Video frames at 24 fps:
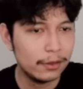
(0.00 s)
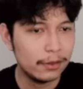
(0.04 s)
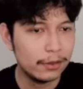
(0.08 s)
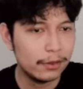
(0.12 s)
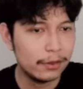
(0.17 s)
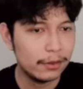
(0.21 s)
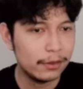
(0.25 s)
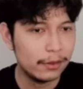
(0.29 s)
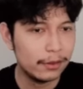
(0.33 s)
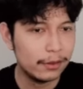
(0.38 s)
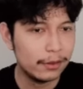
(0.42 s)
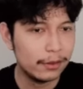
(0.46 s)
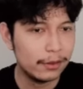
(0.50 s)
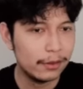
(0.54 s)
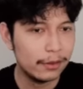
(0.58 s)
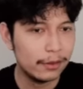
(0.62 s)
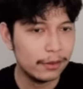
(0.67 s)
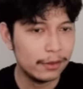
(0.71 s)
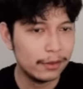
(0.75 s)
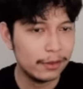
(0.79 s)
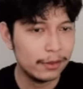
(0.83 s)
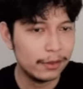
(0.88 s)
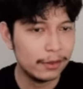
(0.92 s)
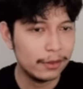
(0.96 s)

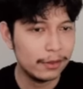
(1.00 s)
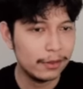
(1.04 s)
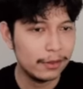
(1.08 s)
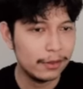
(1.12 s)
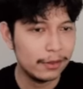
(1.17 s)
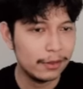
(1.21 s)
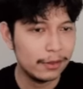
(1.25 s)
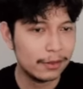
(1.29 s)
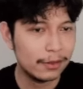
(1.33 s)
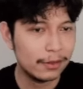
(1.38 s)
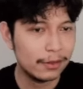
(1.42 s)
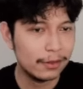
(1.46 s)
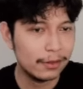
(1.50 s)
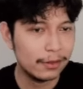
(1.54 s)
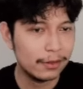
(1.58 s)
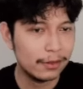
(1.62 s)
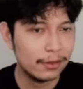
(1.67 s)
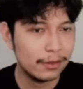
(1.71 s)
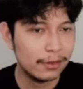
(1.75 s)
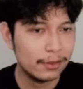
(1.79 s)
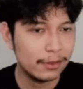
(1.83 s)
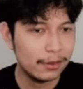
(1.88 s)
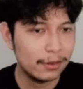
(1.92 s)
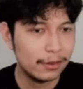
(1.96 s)

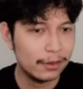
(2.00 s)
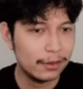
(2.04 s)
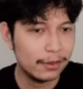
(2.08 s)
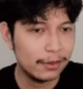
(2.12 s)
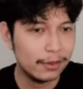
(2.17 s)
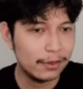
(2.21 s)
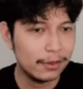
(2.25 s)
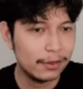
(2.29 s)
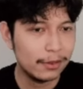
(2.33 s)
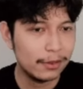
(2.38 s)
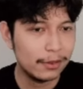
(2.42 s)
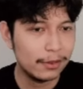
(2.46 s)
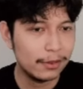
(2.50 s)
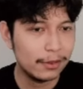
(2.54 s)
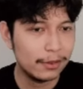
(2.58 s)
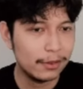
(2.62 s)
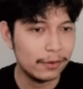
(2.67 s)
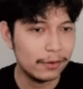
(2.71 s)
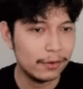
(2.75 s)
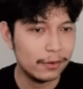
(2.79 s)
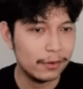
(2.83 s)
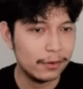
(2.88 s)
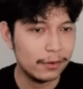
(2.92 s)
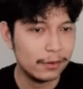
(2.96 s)

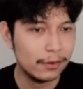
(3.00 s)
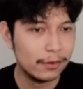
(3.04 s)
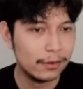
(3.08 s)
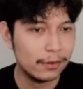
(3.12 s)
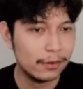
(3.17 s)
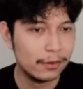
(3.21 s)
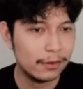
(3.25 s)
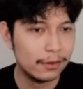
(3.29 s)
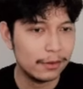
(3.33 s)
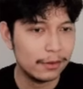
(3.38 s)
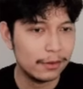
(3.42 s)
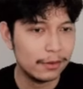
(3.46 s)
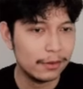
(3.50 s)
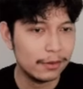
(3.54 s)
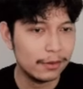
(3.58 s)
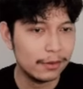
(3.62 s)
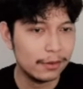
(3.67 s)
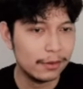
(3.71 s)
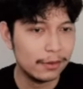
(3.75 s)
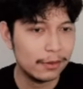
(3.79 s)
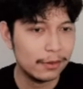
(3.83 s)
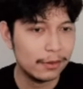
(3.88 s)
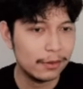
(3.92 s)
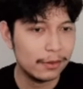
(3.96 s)

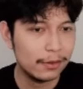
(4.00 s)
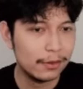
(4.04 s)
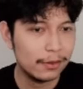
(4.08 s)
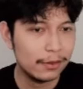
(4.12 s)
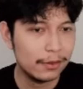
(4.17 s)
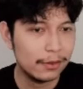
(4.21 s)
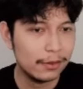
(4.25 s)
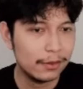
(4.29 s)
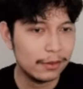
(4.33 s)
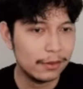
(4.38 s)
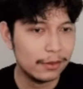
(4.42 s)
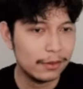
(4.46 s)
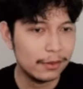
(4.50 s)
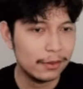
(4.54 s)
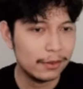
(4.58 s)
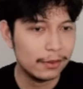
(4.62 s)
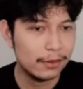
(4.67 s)
(not speaking)